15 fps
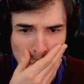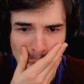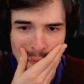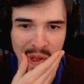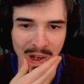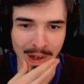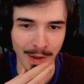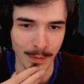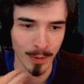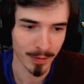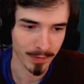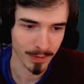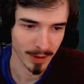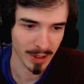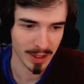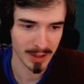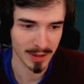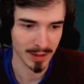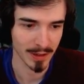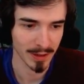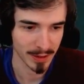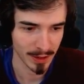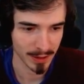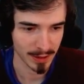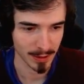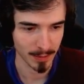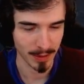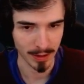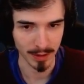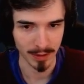and I'm afraid he's gonna say
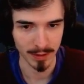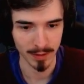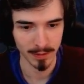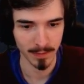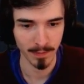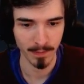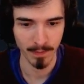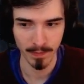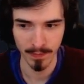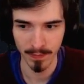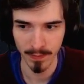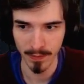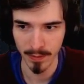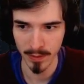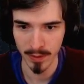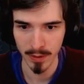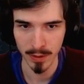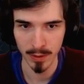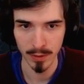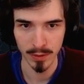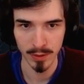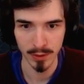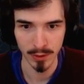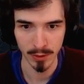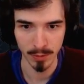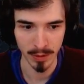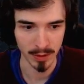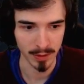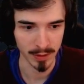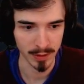something too
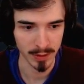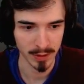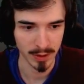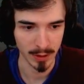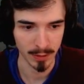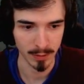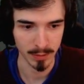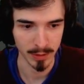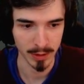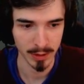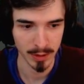stupid and just tilt me.